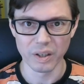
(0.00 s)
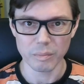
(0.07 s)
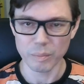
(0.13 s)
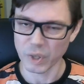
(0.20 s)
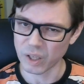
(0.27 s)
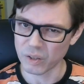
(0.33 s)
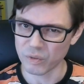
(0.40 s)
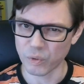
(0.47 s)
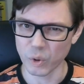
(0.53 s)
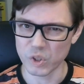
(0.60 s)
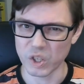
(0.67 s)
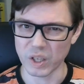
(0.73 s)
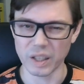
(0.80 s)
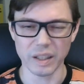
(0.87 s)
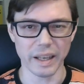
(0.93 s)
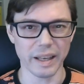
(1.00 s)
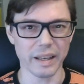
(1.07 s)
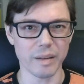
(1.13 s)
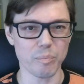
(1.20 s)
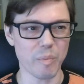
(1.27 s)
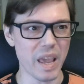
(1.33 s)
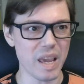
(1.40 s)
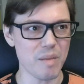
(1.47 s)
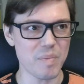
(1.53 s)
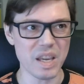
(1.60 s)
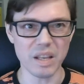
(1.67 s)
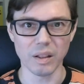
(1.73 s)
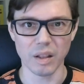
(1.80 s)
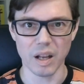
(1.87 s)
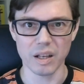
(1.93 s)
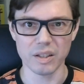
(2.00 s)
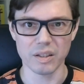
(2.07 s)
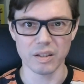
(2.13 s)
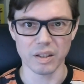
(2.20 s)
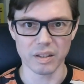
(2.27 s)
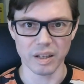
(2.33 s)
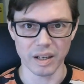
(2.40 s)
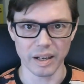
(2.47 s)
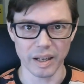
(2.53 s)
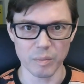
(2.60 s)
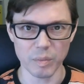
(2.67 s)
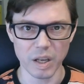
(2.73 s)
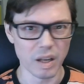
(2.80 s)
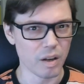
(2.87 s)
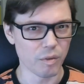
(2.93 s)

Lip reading: but unfortunately it may be lost to time.